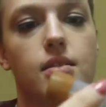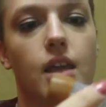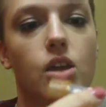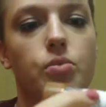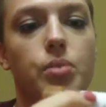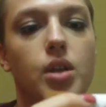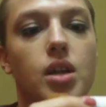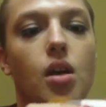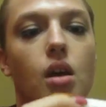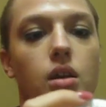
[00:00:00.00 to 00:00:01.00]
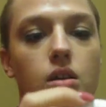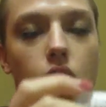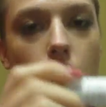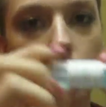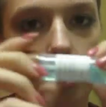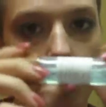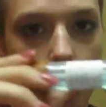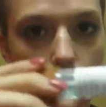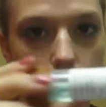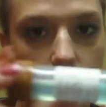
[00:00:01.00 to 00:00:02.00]
that you put it on all
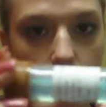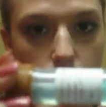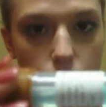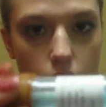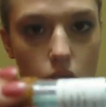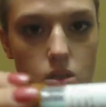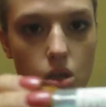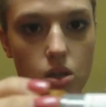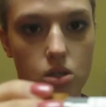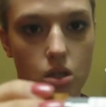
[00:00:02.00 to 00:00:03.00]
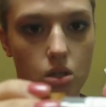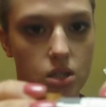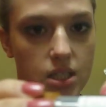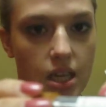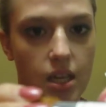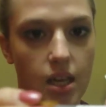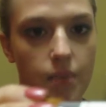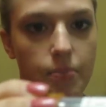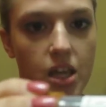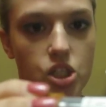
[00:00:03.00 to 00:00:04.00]
your samples also. There's a little date
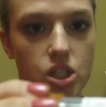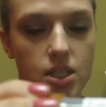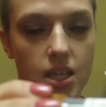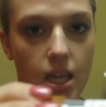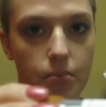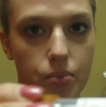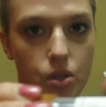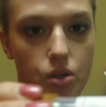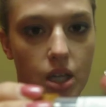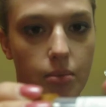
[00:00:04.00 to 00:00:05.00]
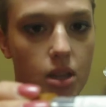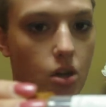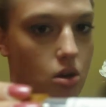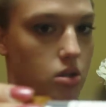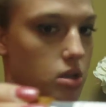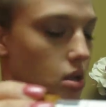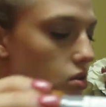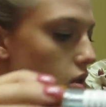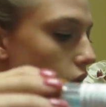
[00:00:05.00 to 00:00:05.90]
and patient's name. Put your name in there also